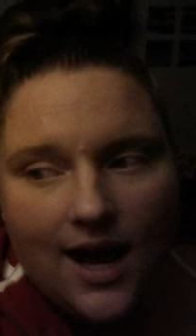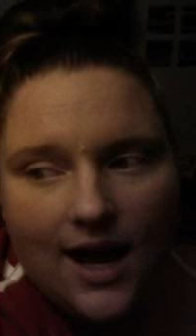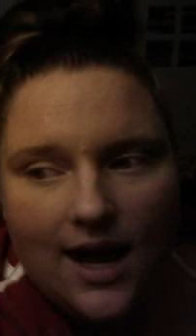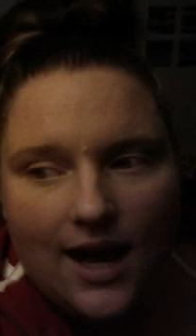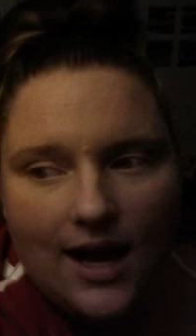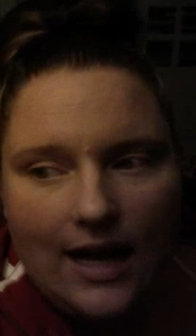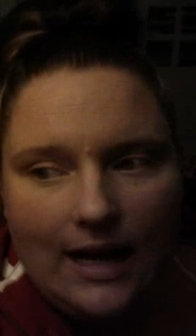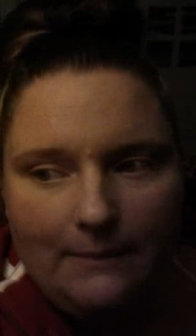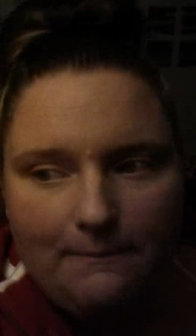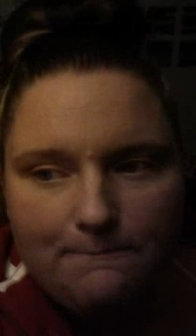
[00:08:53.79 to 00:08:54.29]

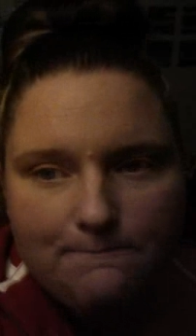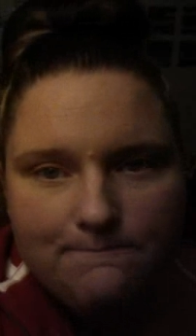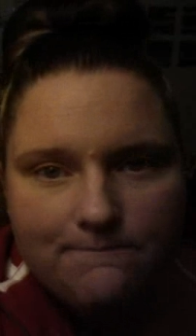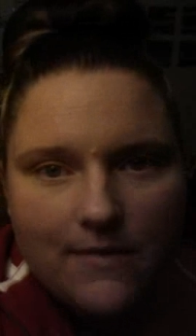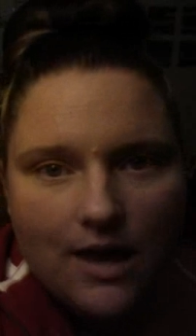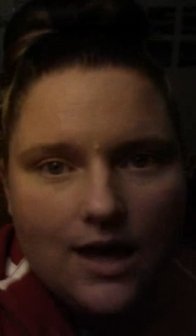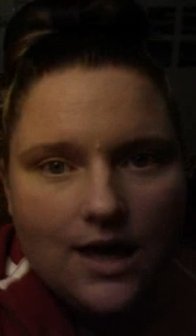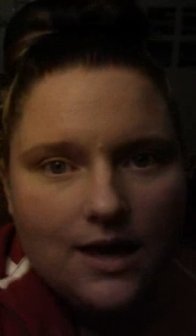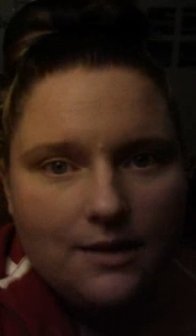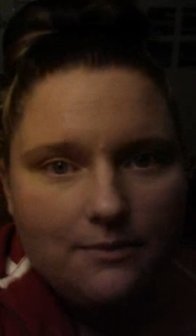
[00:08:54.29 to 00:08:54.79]
Um,
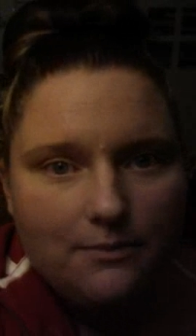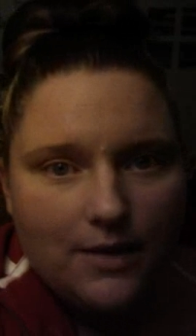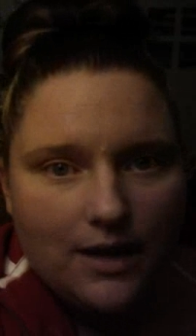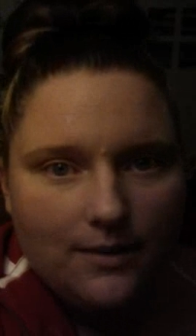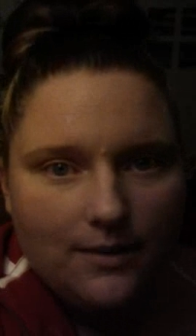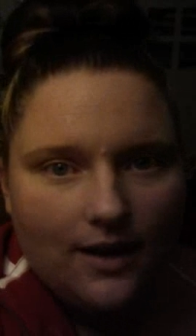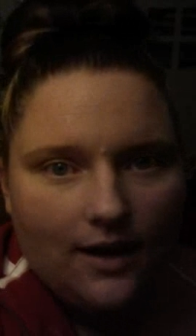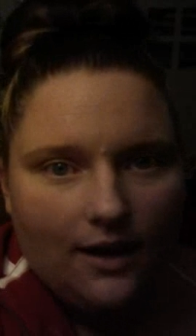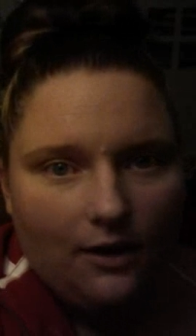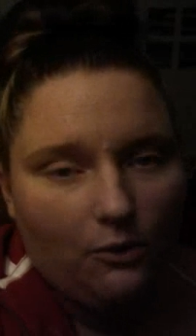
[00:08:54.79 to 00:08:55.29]

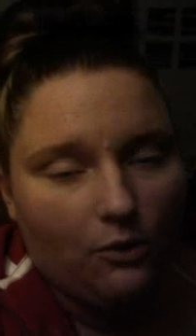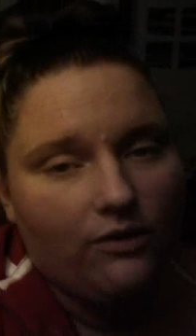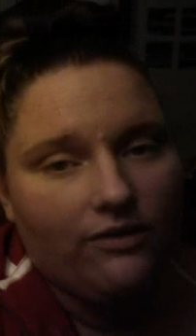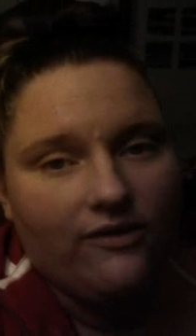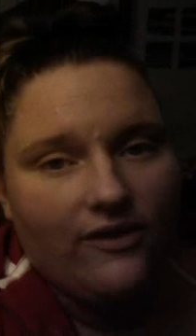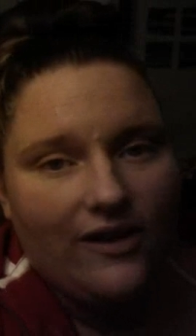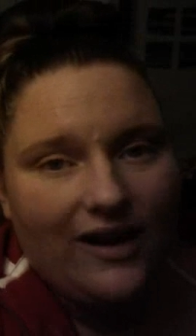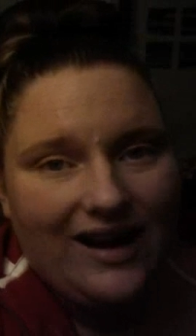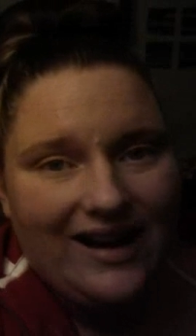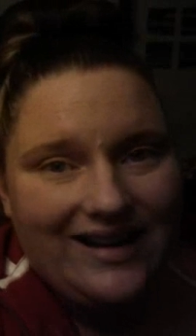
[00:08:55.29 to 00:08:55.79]
maybe I will
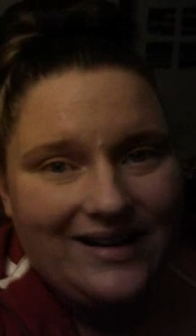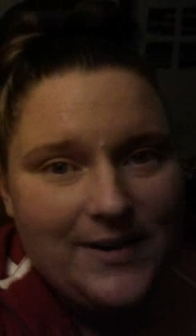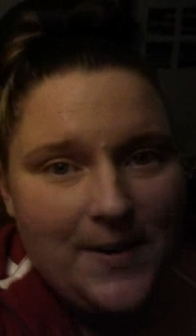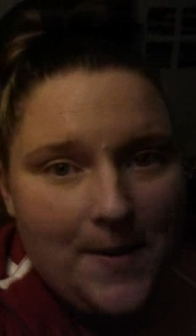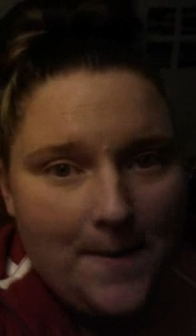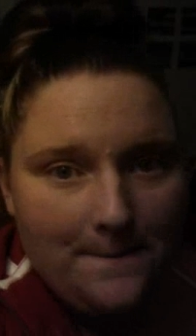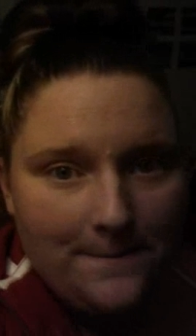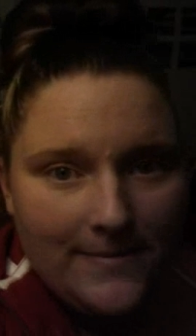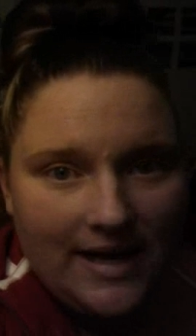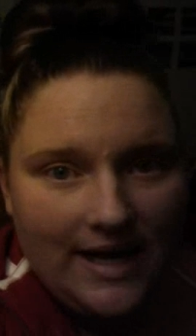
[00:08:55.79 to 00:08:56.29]
find
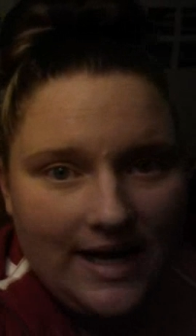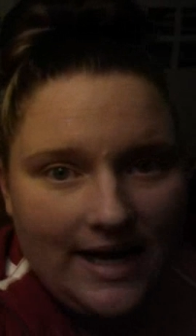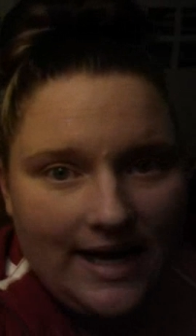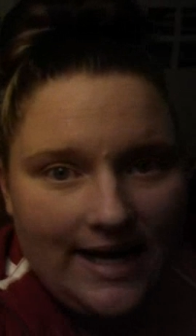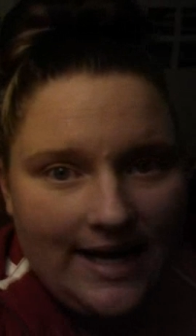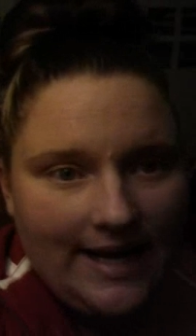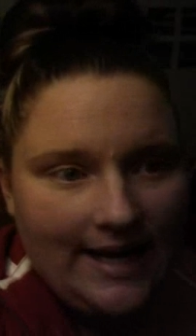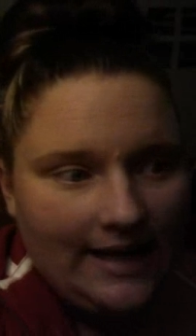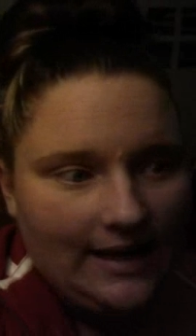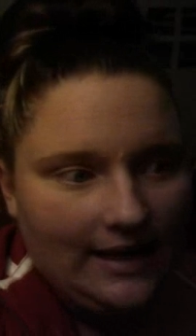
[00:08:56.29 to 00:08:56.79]

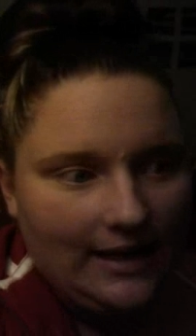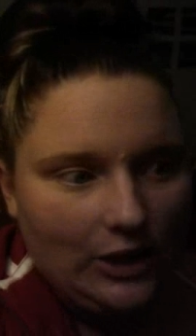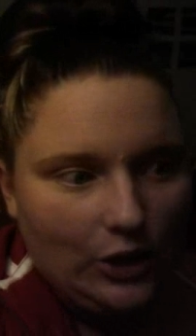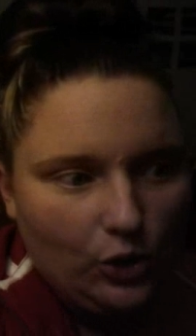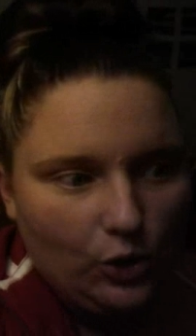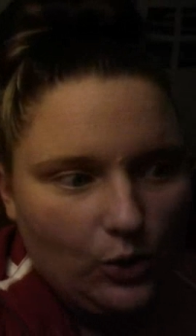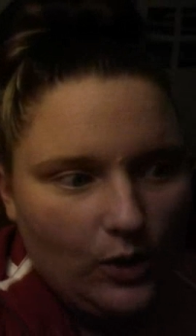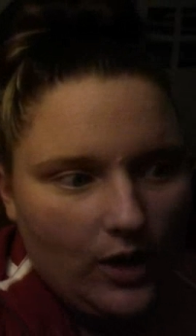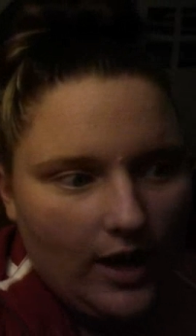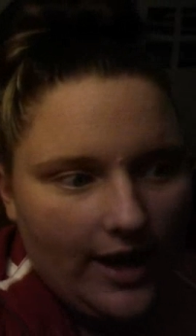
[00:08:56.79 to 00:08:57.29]
my
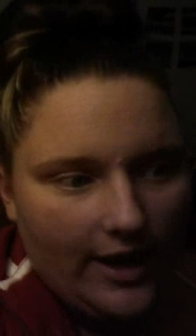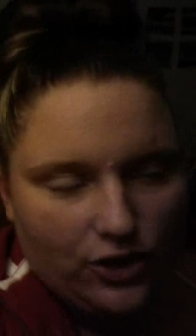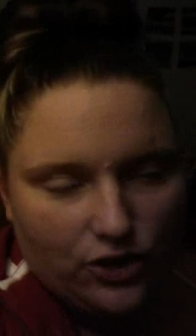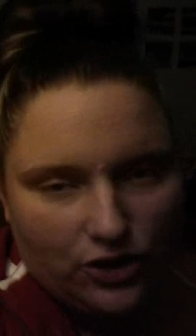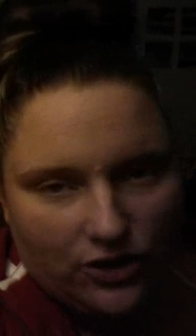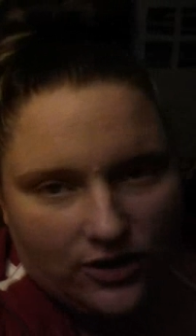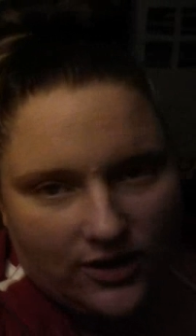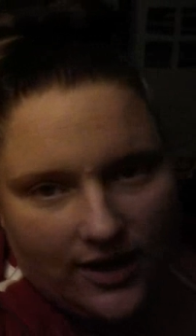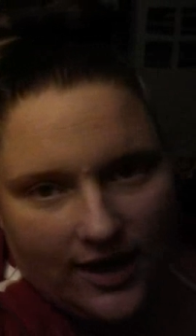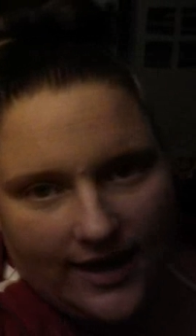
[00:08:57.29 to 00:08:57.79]
little
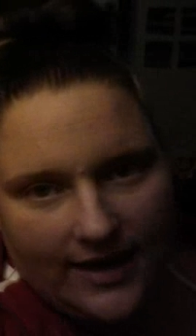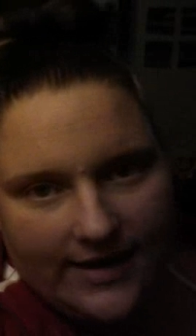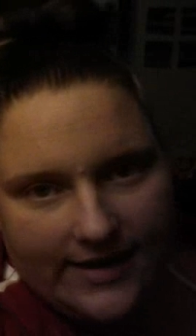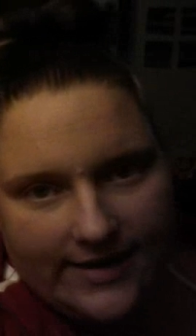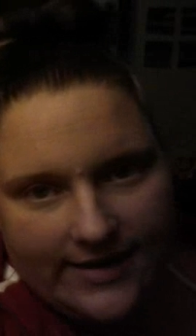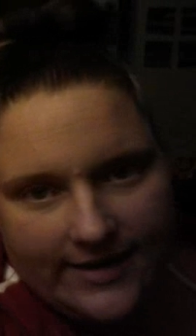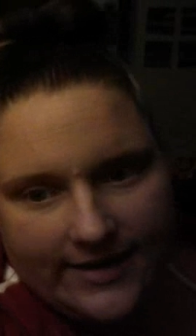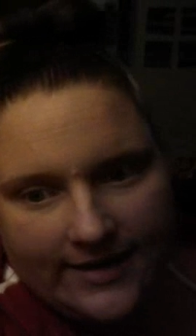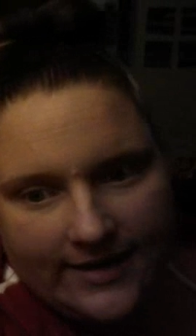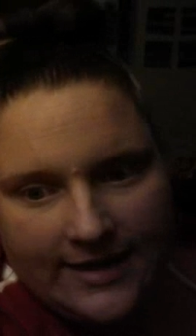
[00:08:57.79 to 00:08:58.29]

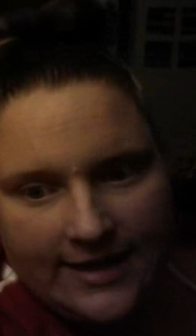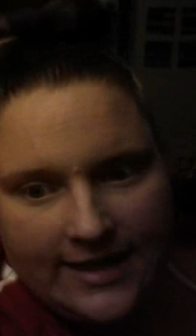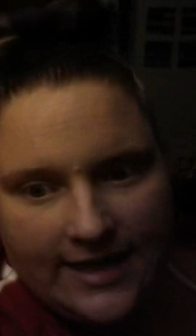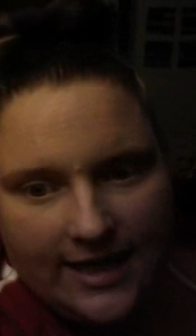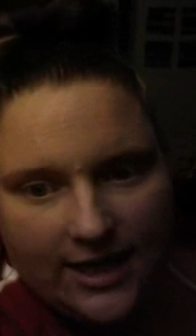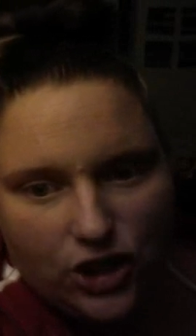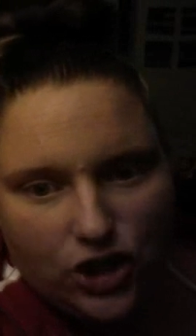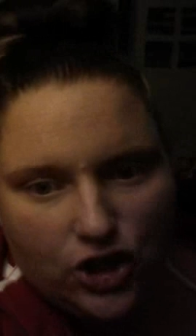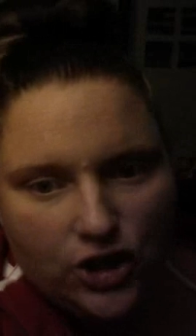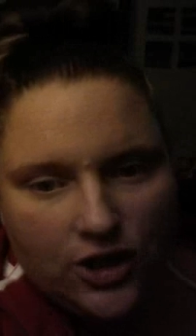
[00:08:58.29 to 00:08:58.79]
exercise
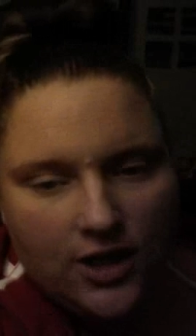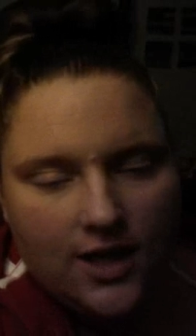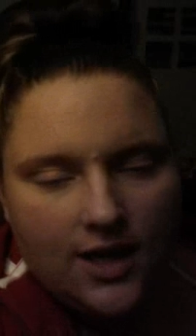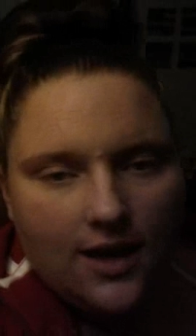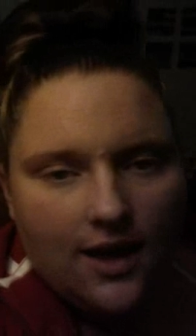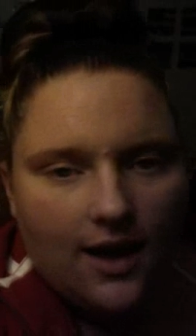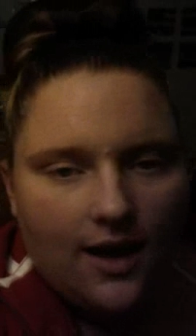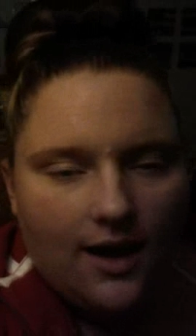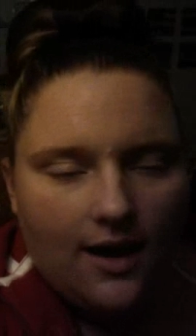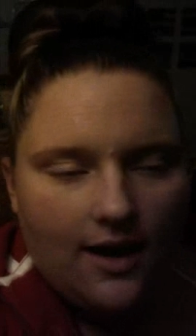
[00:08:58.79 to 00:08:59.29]
niche.
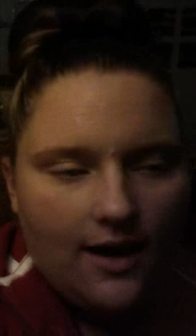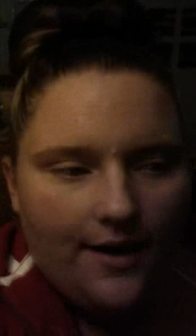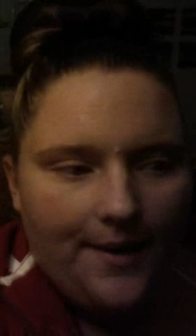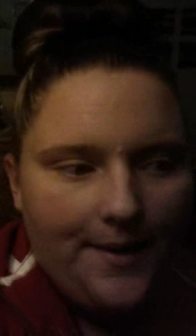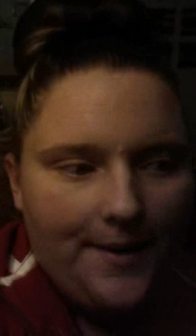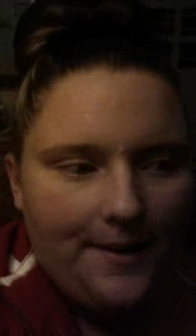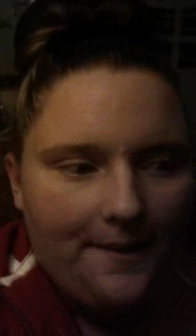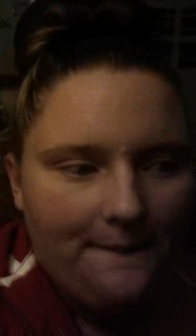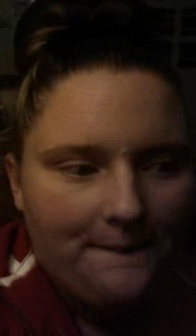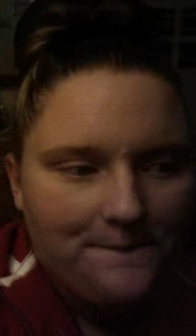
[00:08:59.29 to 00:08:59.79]

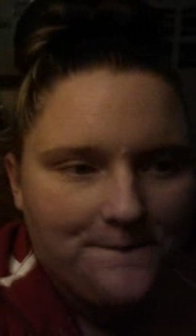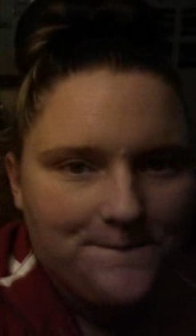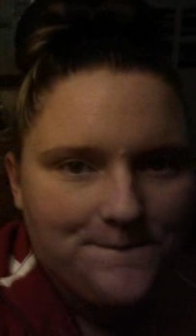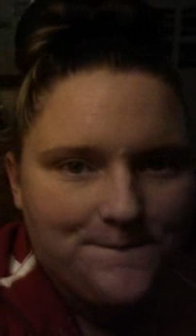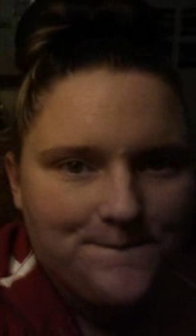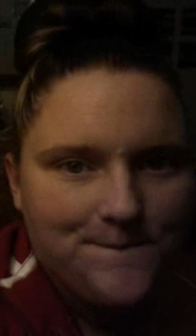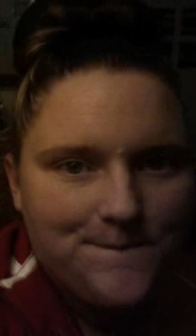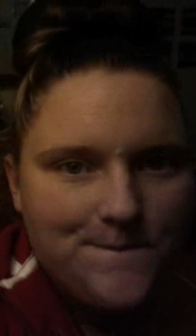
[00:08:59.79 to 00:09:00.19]
Um,